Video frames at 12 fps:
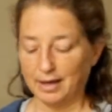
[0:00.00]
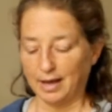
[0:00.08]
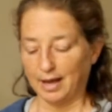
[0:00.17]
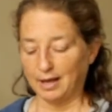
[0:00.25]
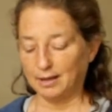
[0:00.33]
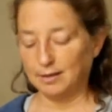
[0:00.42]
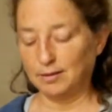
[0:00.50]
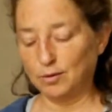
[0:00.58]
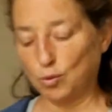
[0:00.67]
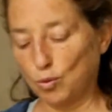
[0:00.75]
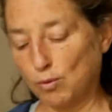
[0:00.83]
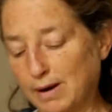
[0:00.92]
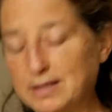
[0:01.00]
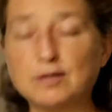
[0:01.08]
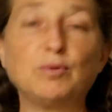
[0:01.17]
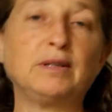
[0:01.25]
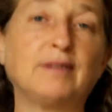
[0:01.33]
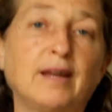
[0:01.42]
and once
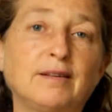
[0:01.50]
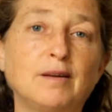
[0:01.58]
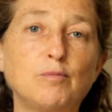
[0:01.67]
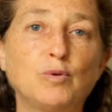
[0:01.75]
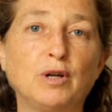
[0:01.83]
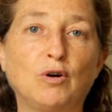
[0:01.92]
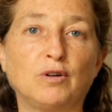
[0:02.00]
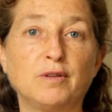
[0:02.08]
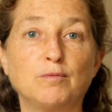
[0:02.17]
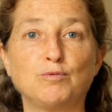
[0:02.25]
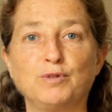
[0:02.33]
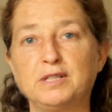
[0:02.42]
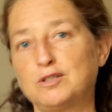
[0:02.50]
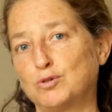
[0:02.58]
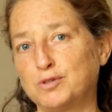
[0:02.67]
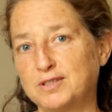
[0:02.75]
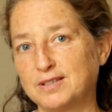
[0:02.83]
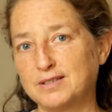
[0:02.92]
we take them, we call them
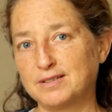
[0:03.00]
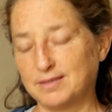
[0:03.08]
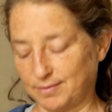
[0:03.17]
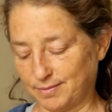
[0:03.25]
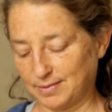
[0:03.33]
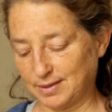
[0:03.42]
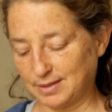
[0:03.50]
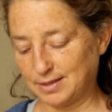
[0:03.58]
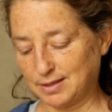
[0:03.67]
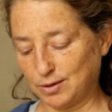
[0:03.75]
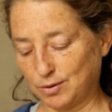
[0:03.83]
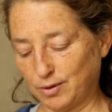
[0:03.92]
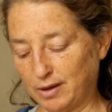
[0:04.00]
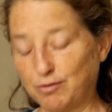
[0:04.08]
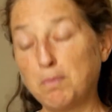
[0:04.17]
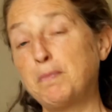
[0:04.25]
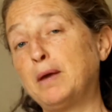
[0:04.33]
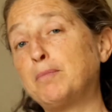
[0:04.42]
resources. So
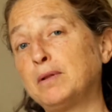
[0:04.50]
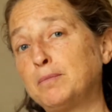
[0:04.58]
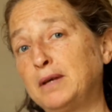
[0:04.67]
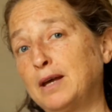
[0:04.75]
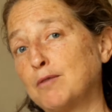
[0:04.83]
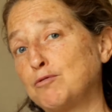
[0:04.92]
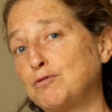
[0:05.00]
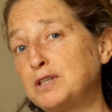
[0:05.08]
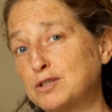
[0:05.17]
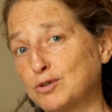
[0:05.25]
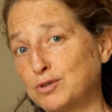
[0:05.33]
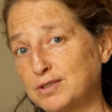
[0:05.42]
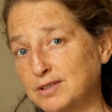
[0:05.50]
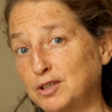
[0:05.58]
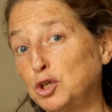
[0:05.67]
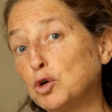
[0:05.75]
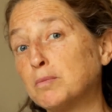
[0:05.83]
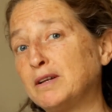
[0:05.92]
even people became
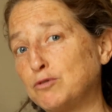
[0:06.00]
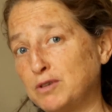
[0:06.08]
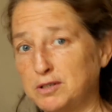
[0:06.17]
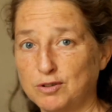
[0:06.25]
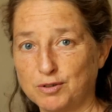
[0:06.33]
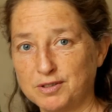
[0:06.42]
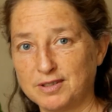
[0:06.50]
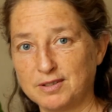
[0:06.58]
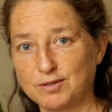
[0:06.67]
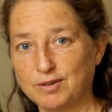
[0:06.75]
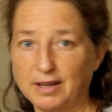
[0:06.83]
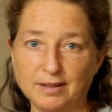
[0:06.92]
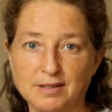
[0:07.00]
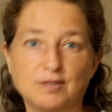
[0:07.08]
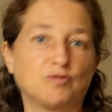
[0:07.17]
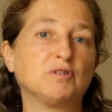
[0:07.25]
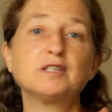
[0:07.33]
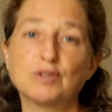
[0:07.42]
human resources, right? It's
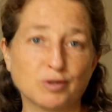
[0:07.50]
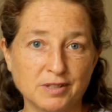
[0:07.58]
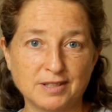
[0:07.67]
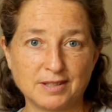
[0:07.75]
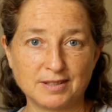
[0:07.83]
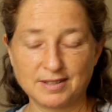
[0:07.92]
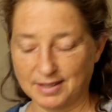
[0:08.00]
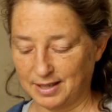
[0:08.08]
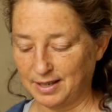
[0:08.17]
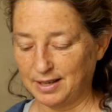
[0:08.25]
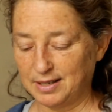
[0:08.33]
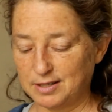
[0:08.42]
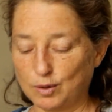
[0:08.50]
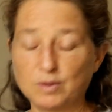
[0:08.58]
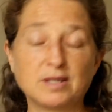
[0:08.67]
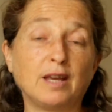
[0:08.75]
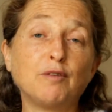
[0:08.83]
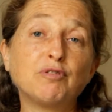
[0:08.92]
resources. So as
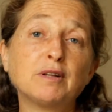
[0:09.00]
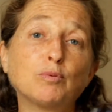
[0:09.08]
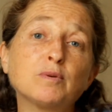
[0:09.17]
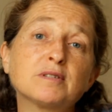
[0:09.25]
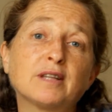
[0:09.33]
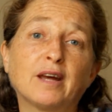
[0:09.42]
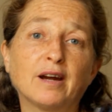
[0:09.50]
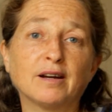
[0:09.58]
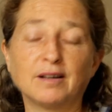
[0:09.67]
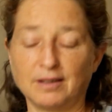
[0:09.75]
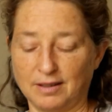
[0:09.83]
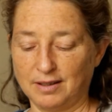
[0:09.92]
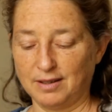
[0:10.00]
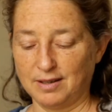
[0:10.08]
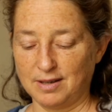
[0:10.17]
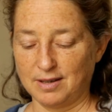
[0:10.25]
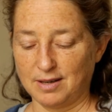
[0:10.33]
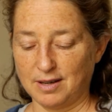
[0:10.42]
if it was there
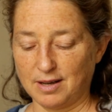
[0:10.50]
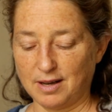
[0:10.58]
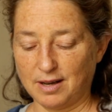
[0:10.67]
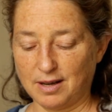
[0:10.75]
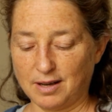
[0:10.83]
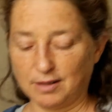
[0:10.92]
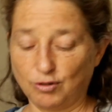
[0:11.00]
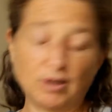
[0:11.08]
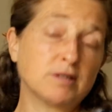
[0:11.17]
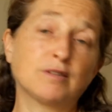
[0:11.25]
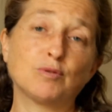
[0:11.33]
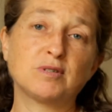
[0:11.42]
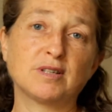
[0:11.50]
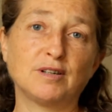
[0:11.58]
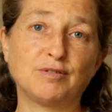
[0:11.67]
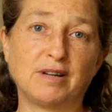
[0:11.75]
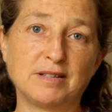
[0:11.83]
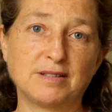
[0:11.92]
just to
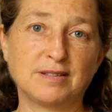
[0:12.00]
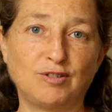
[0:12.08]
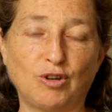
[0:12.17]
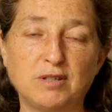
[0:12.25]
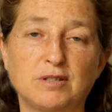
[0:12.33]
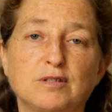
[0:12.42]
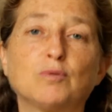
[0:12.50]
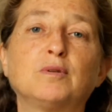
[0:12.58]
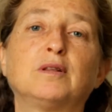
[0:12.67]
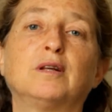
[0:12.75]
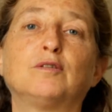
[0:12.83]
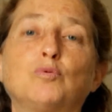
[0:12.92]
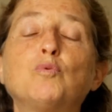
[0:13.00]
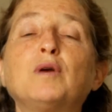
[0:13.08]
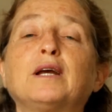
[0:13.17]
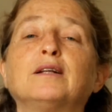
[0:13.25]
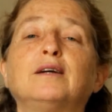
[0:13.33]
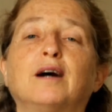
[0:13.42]
serve us, just so that we
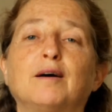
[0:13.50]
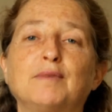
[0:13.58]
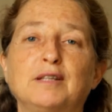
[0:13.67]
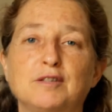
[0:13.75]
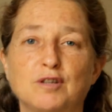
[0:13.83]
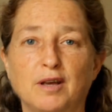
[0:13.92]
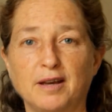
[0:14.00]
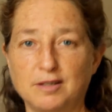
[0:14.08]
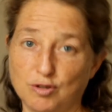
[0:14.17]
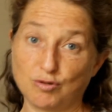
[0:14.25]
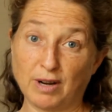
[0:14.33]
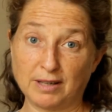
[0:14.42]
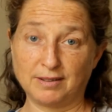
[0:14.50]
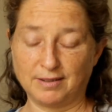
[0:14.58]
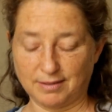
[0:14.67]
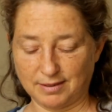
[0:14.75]
can come and extract